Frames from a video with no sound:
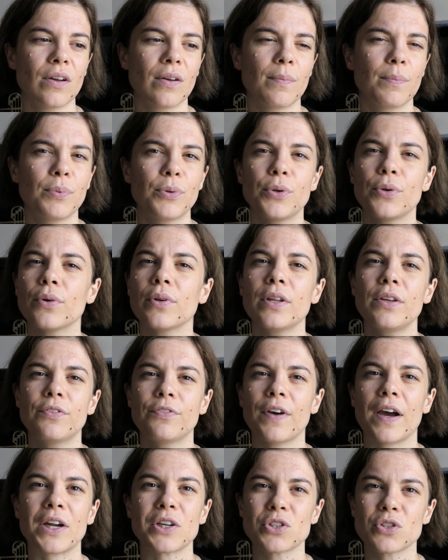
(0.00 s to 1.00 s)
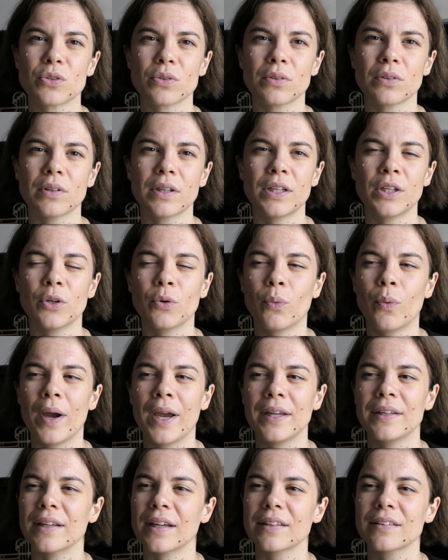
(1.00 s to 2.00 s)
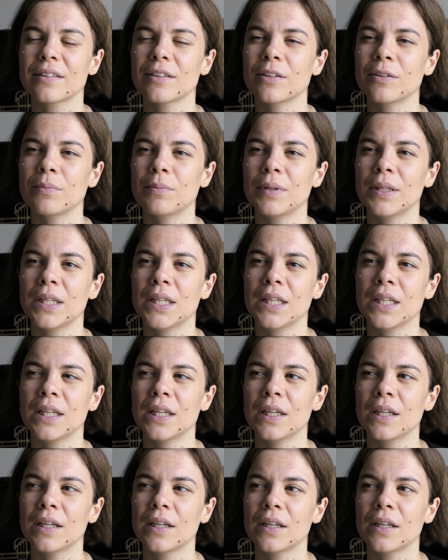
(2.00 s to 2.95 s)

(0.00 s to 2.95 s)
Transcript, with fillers: purely factual in a way that can be